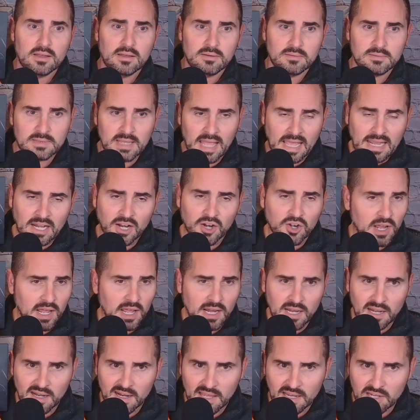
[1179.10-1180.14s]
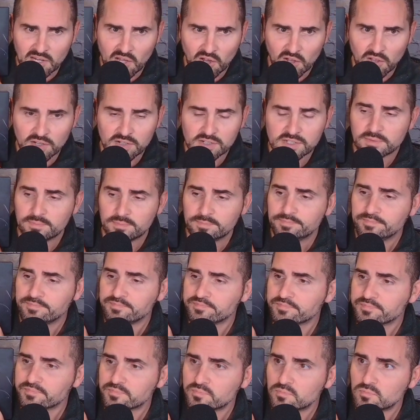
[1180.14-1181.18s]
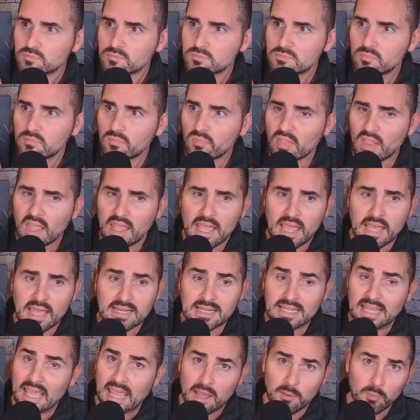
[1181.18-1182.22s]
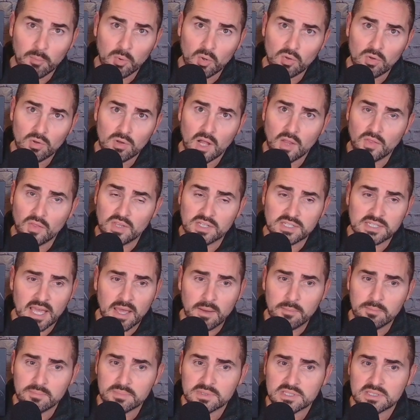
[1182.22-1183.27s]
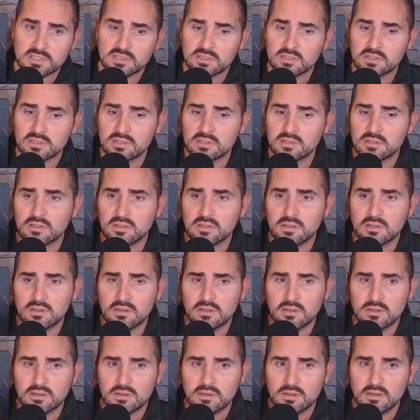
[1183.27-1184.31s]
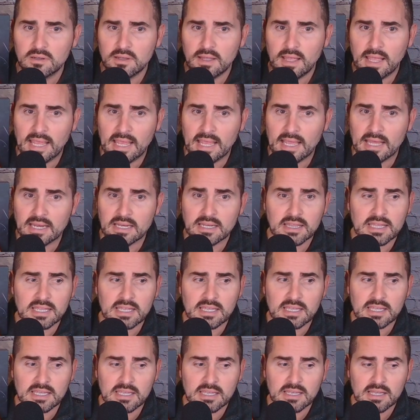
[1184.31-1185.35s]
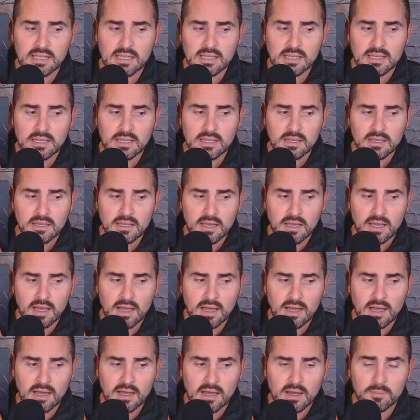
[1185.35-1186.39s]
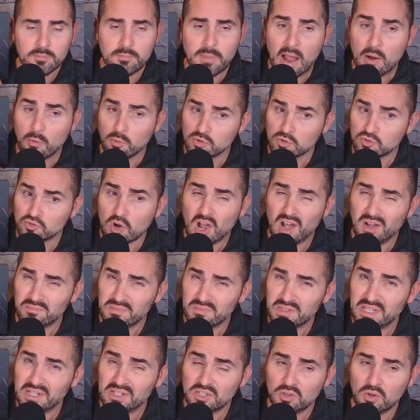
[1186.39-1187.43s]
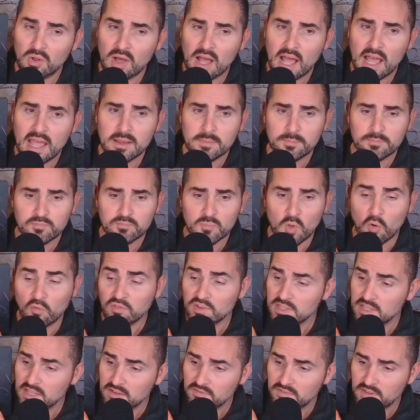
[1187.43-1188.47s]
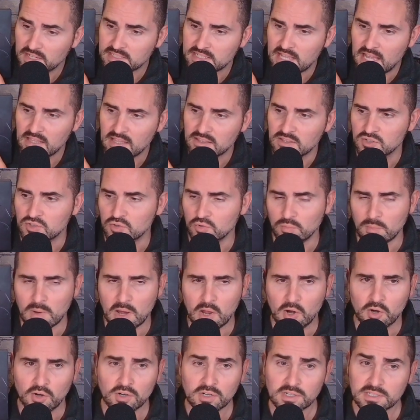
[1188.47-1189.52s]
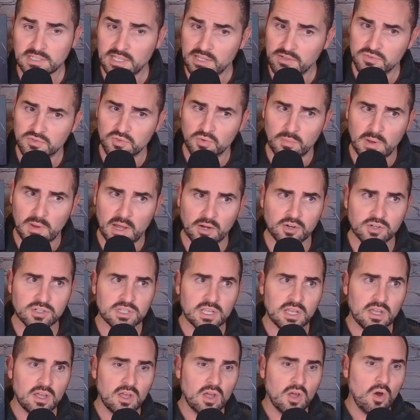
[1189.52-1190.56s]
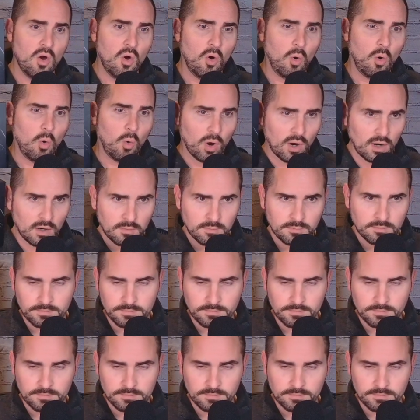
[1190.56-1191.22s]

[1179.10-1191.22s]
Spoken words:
$999 and gamble on the temps and the power draw being a little high. Hopefully they fix that in the dual monitor because I use dual monitors. Or,